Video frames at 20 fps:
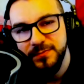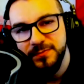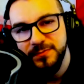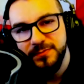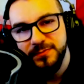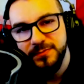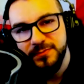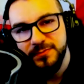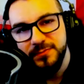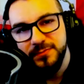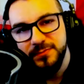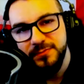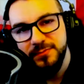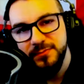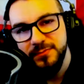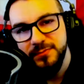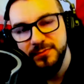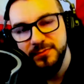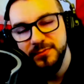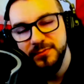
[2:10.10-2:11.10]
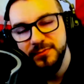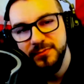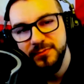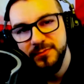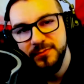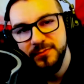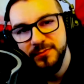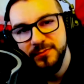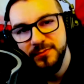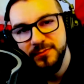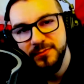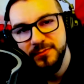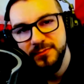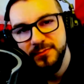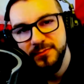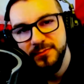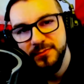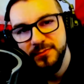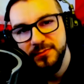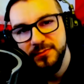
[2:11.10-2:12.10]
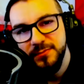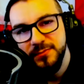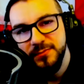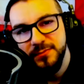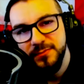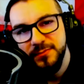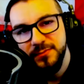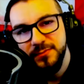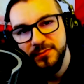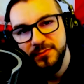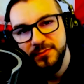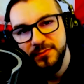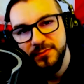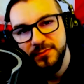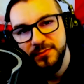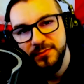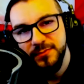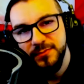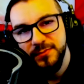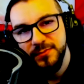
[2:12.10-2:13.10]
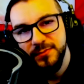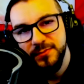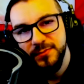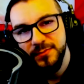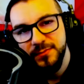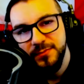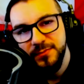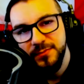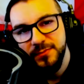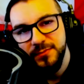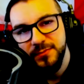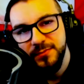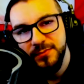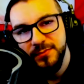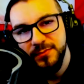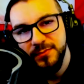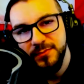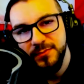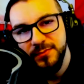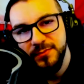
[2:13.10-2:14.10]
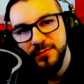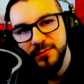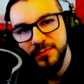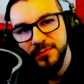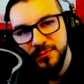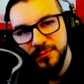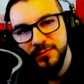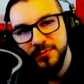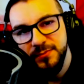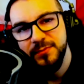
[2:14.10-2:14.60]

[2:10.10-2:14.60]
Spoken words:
(silent)